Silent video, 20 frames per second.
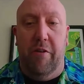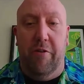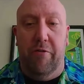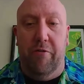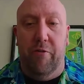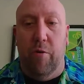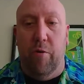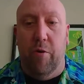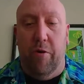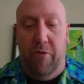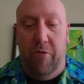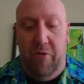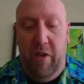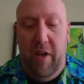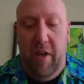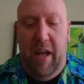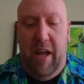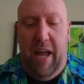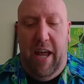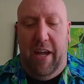stores
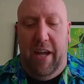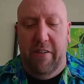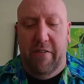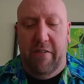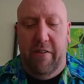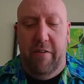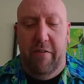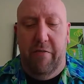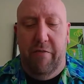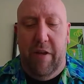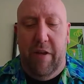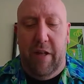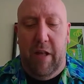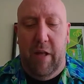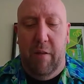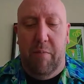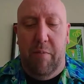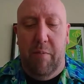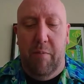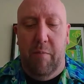and to
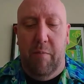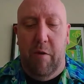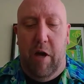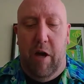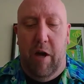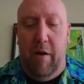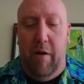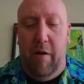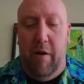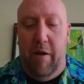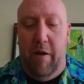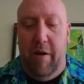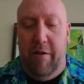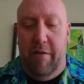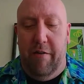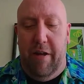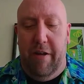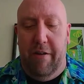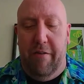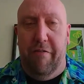develop in,
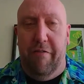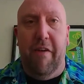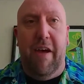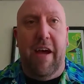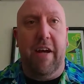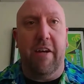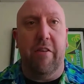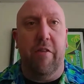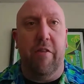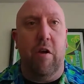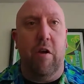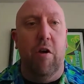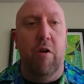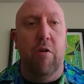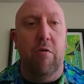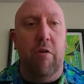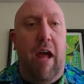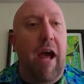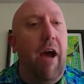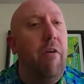in effect their
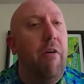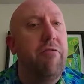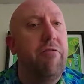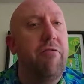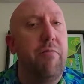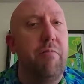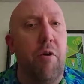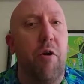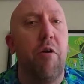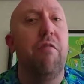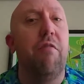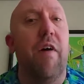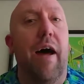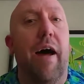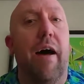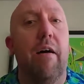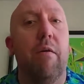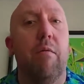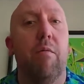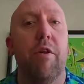own house
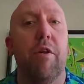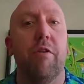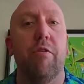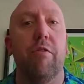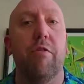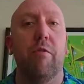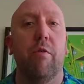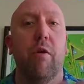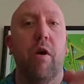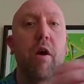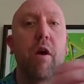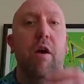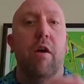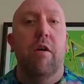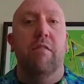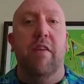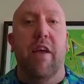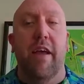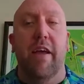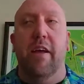profile when you
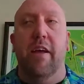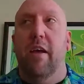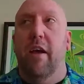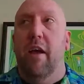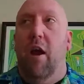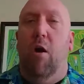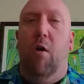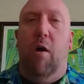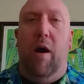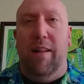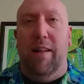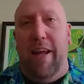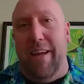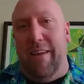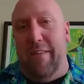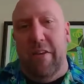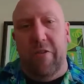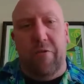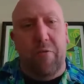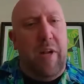take oh, i like
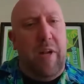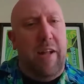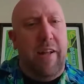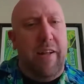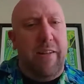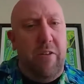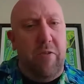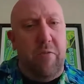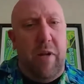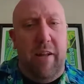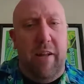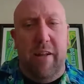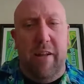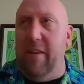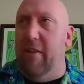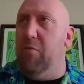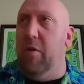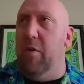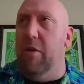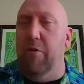this one i like this one i like
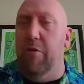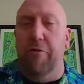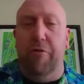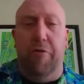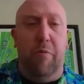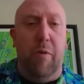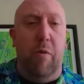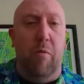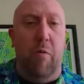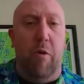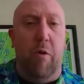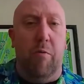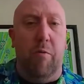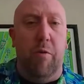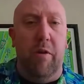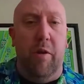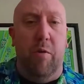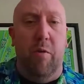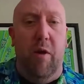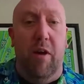this one those three work
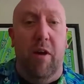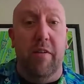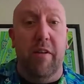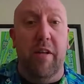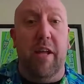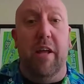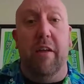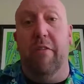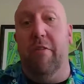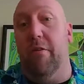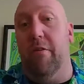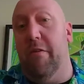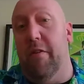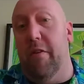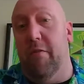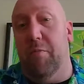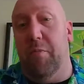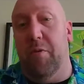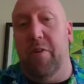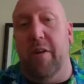really well together in
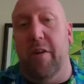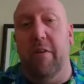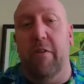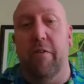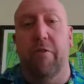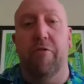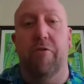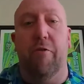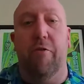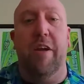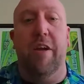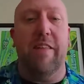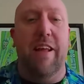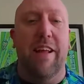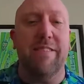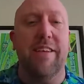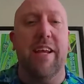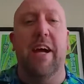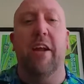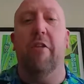this particular drink
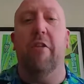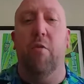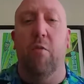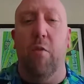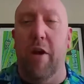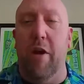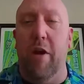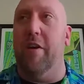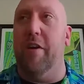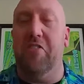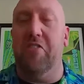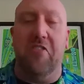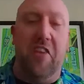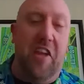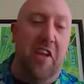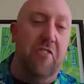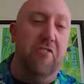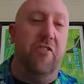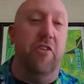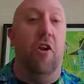that's kind of the way drinks
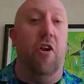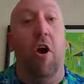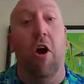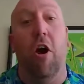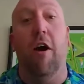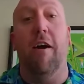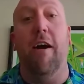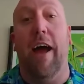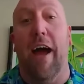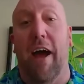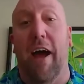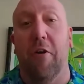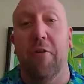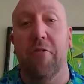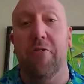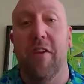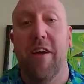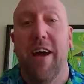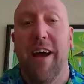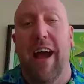taste at our
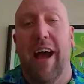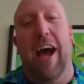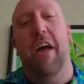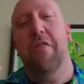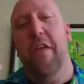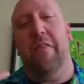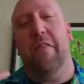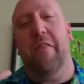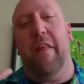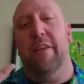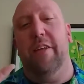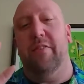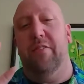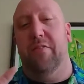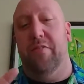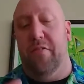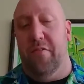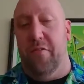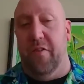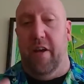house i think that's
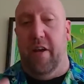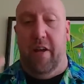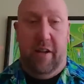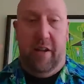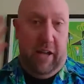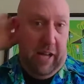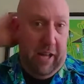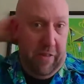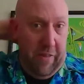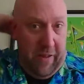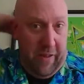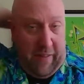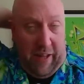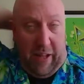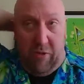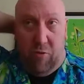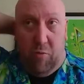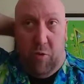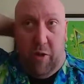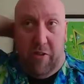fun i think
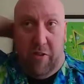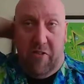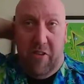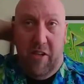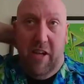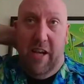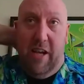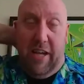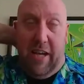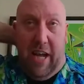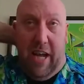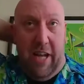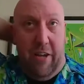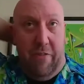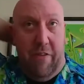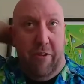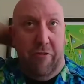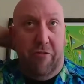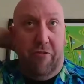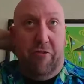that's what's kind of
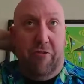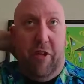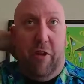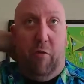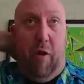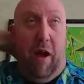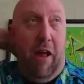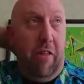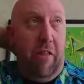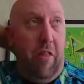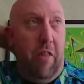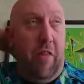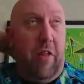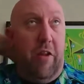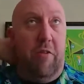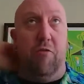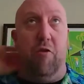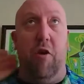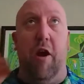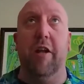interesting rather than
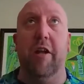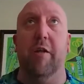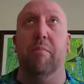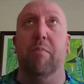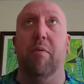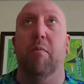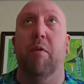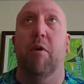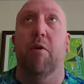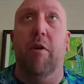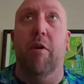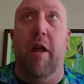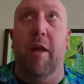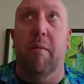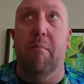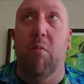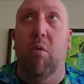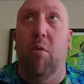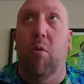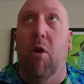trying to promote a
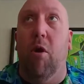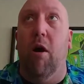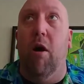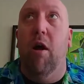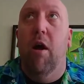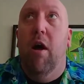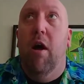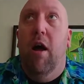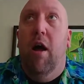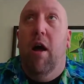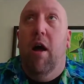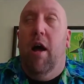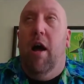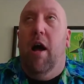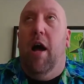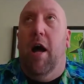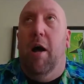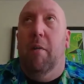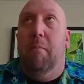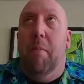more
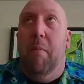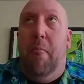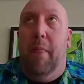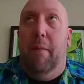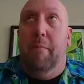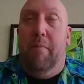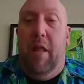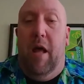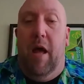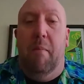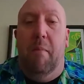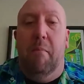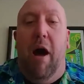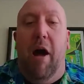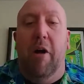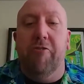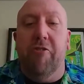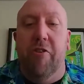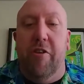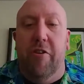um,
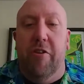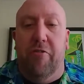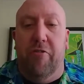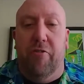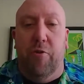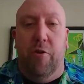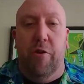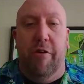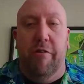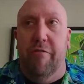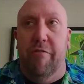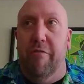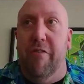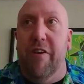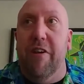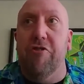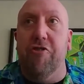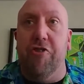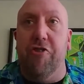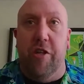homogenous sort of
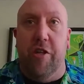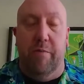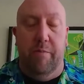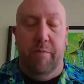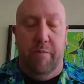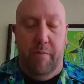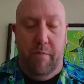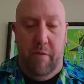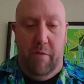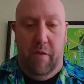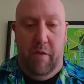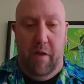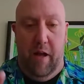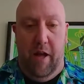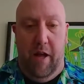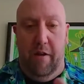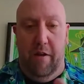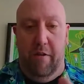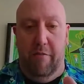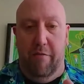vision
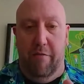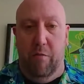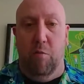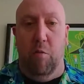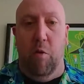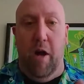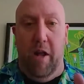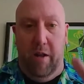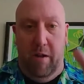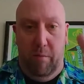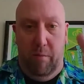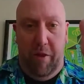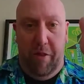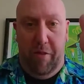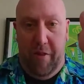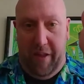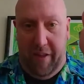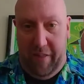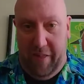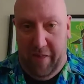of what we
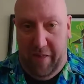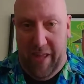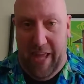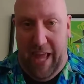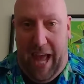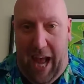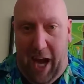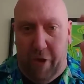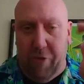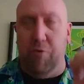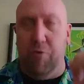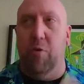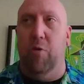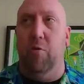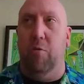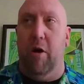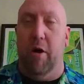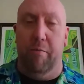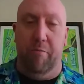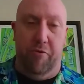think the actual
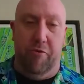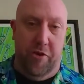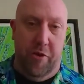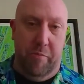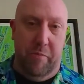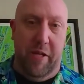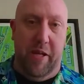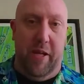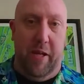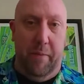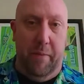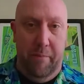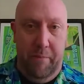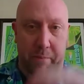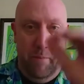rum should be